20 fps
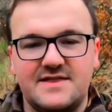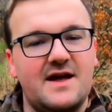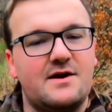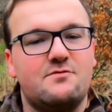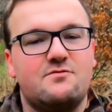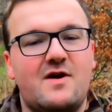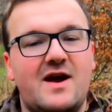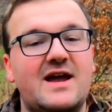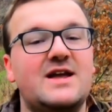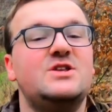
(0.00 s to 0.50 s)

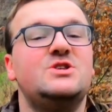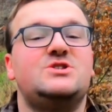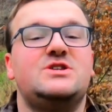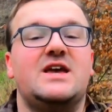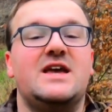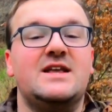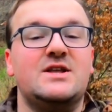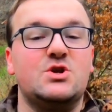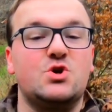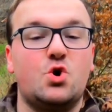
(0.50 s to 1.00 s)
that
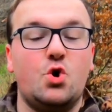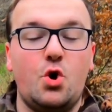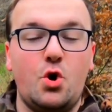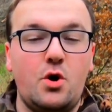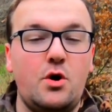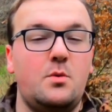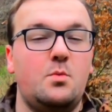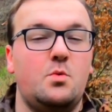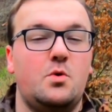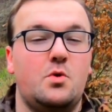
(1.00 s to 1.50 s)
range in
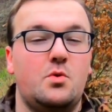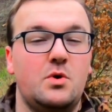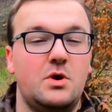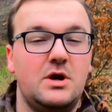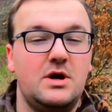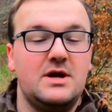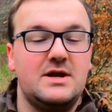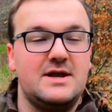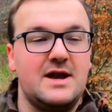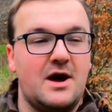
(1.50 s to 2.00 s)
Cornwall.
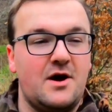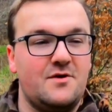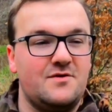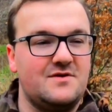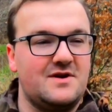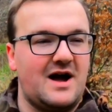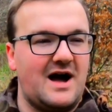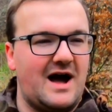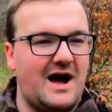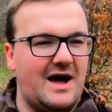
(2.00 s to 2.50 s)
Now
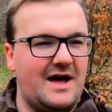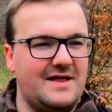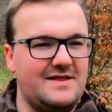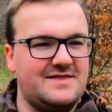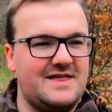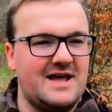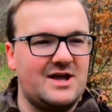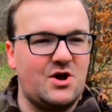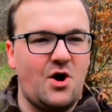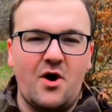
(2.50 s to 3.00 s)

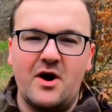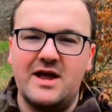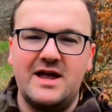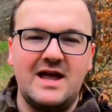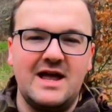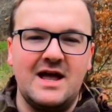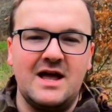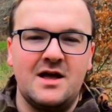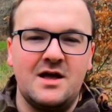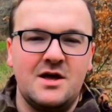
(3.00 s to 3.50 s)
they got
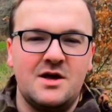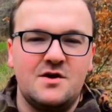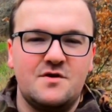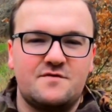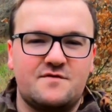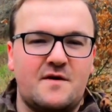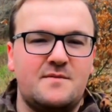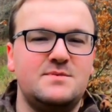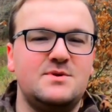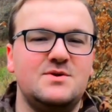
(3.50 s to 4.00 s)
here
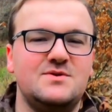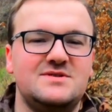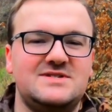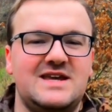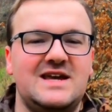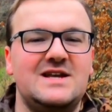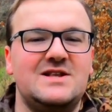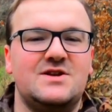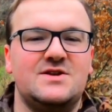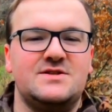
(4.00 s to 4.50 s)
from New
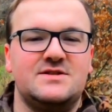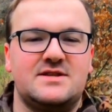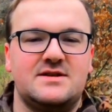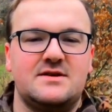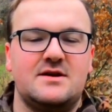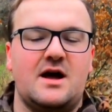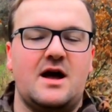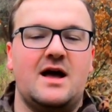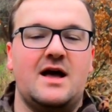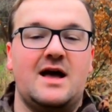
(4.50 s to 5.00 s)
Zealand,
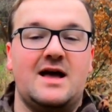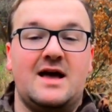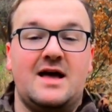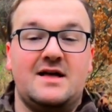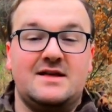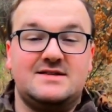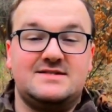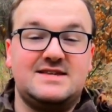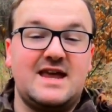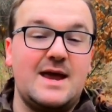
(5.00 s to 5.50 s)

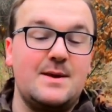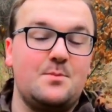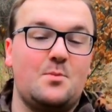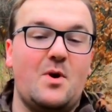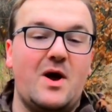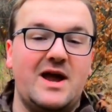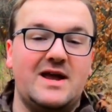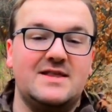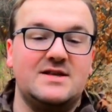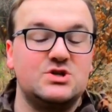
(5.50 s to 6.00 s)
same
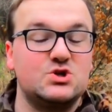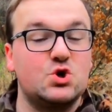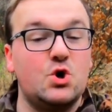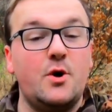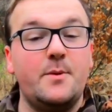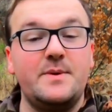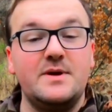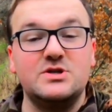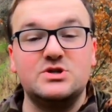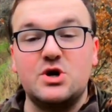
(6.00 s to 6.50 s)
way that
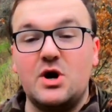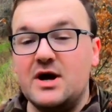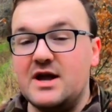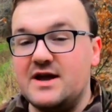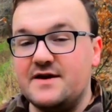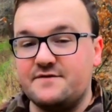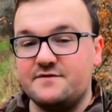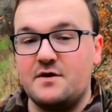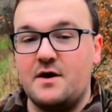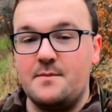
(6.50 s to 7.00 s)
scorpions got
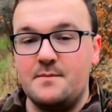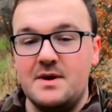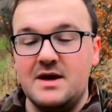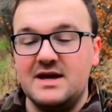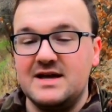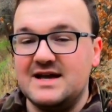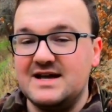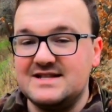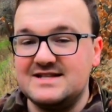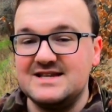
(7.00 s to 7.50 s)
here from
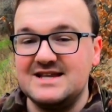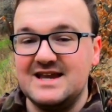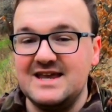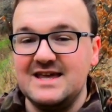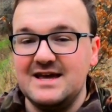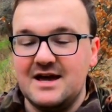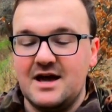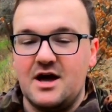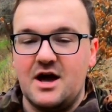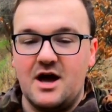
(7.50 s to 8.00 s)

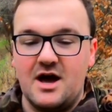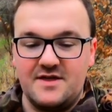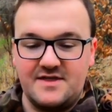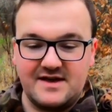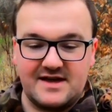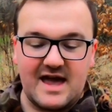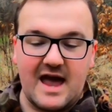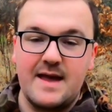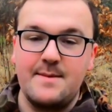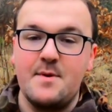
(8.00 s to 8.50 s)
Italy.
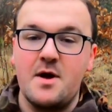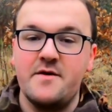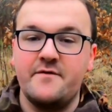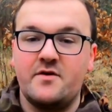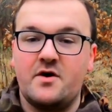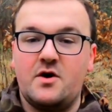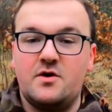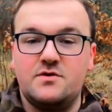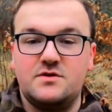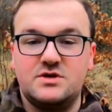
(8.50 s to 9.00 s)
They came
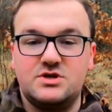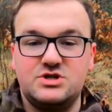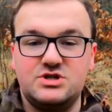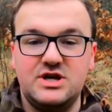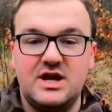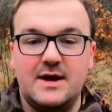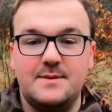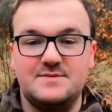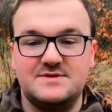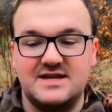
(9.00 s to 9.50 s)
over on the
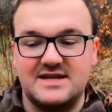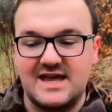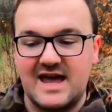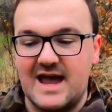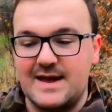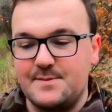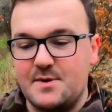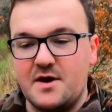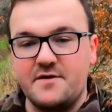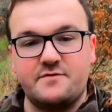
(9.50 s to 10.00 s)
ships. They
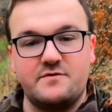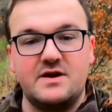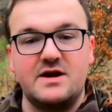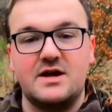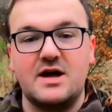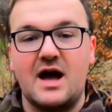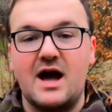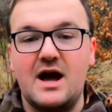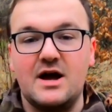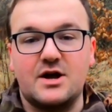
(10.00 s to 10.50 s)
came over in
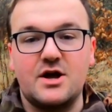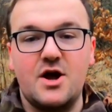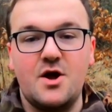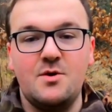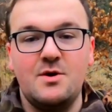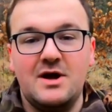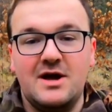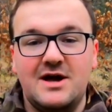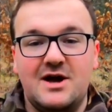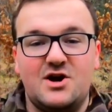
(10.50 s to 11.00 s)

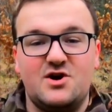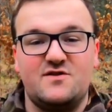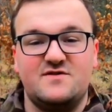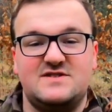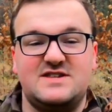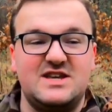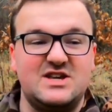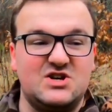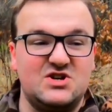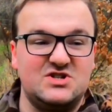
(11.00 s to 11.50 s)
cargo, and
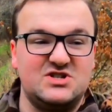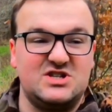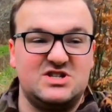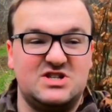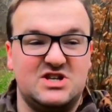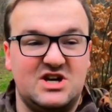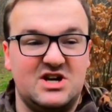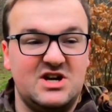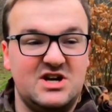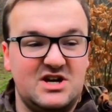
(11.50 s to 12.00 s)
obviously because it's